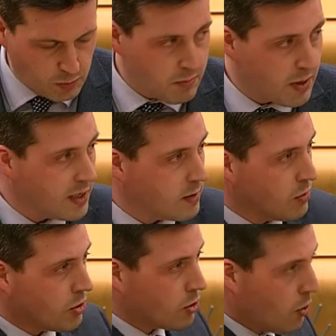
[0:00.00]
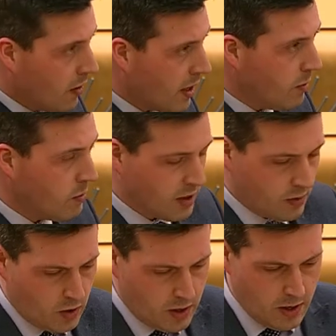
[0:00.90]
has been present, Maurice Corry was
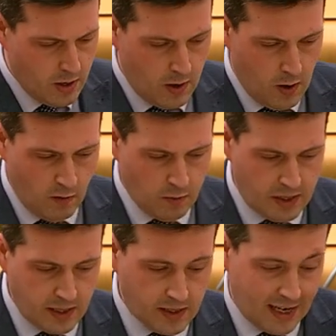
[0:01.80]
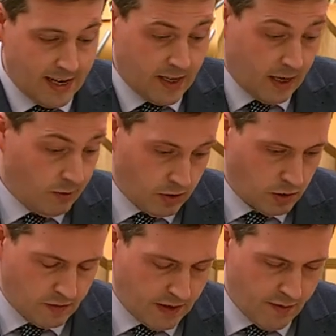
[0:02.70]
at one of the meetings, and
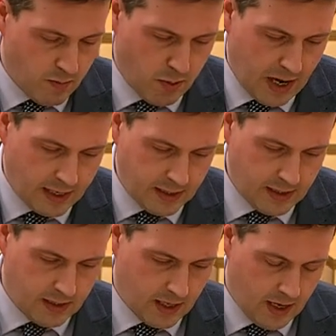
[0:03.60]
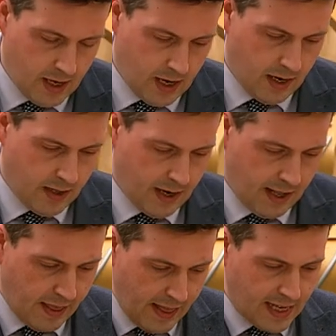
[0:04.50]
councillors of different parties are there.
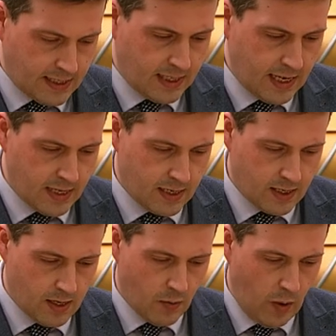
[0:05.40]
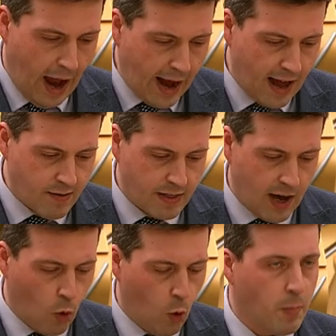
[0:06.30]
And in that sense, we are having
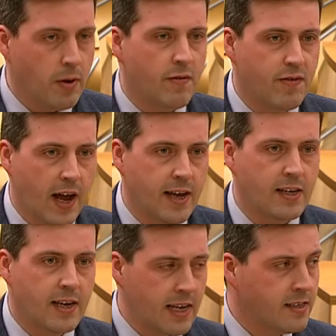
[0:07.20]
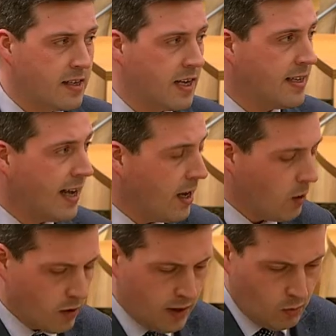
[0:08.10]
that open, frank and necessary
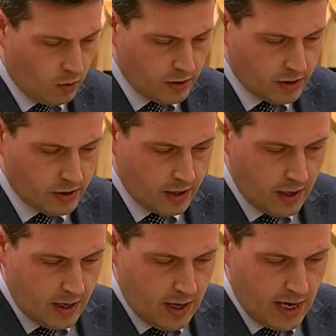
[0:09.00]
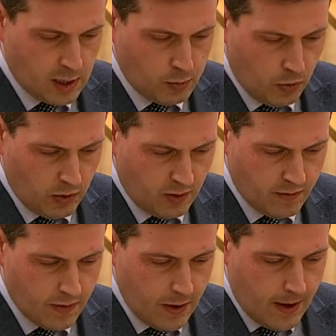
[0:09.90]
dialogue that was spoken of.